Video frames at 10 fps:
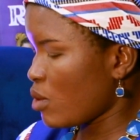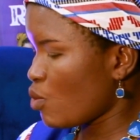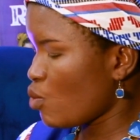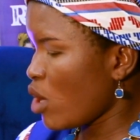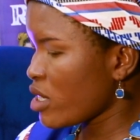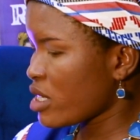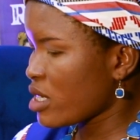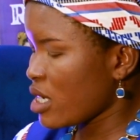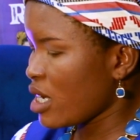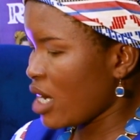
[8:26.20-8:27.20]

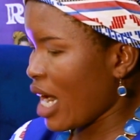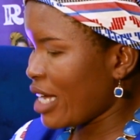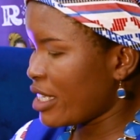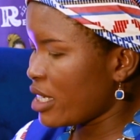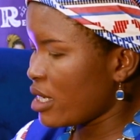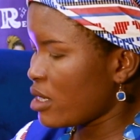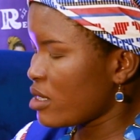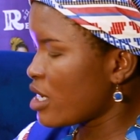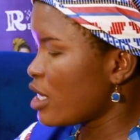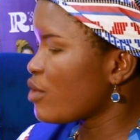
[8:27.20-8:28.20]
What are the
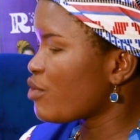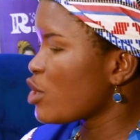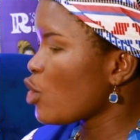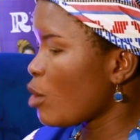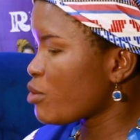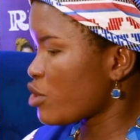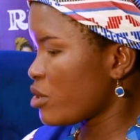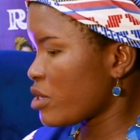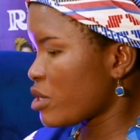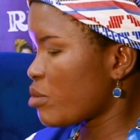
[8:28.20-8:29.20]
delivery
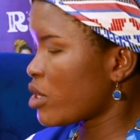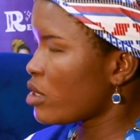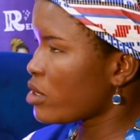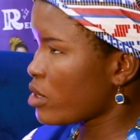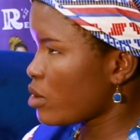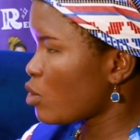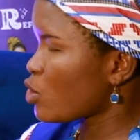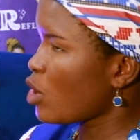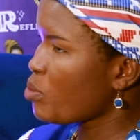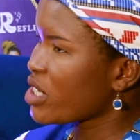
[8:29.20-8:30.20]
options? Because
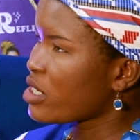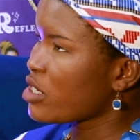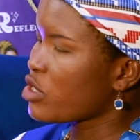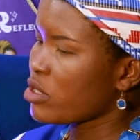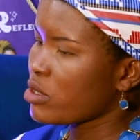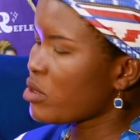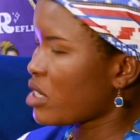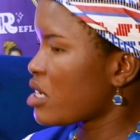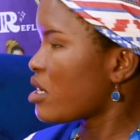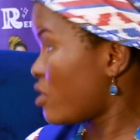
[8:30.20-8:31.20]
some persons just
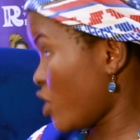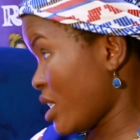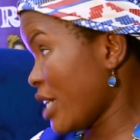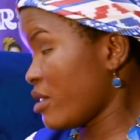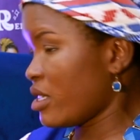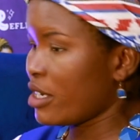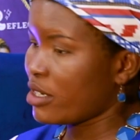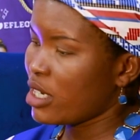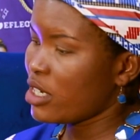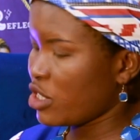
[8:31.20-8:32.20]
like you
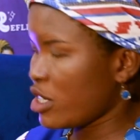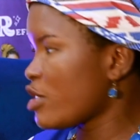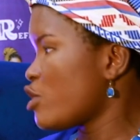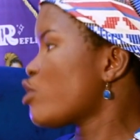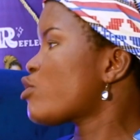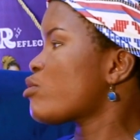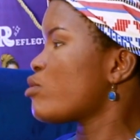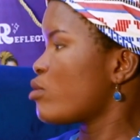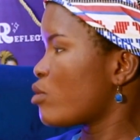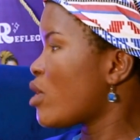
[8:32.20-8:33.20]
said, she is just
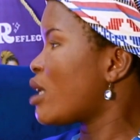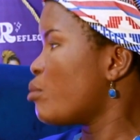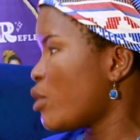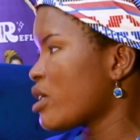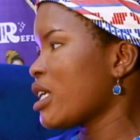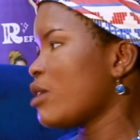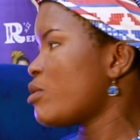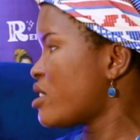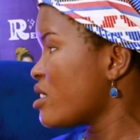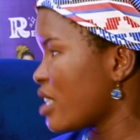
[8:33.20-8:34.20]
to go and born now.
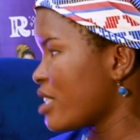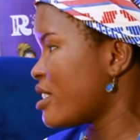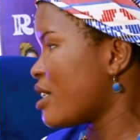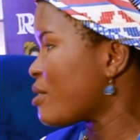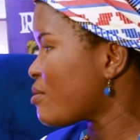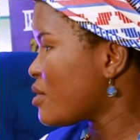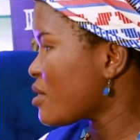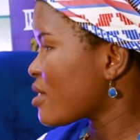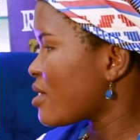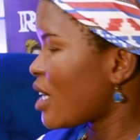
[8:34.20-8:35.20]
What they
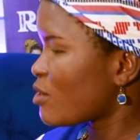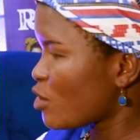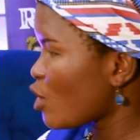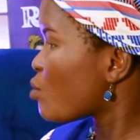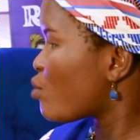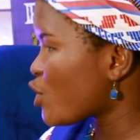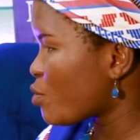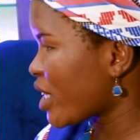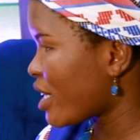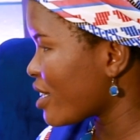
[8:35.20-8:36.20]
there? To just push
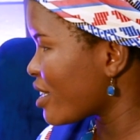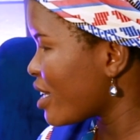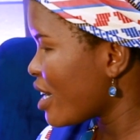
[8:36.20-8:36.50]
picking.